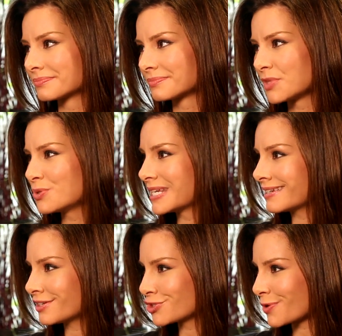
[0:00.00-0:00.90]
Um, you
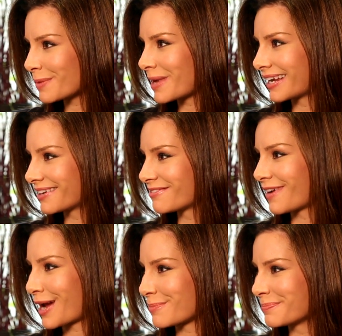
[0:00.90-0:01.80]
didn't enjoy money and
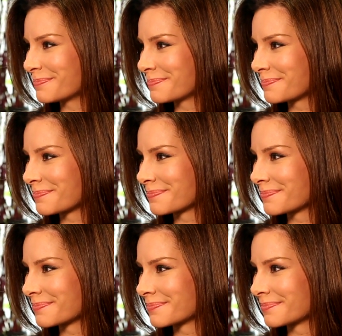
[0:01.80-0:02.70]
fame?
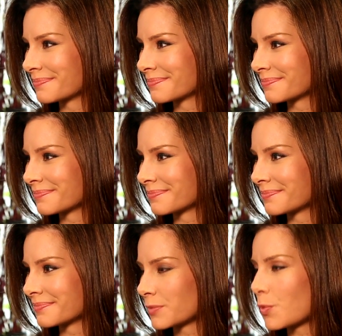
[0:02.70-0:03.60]
No, not so
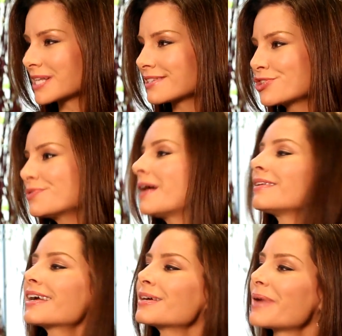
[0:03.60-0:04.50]
much. What I mean, did you
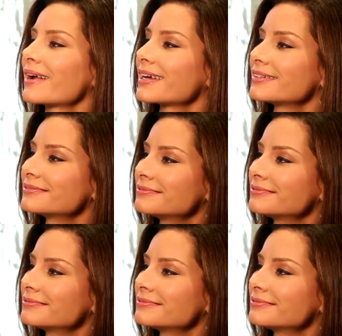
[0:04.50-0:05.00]
not like about it?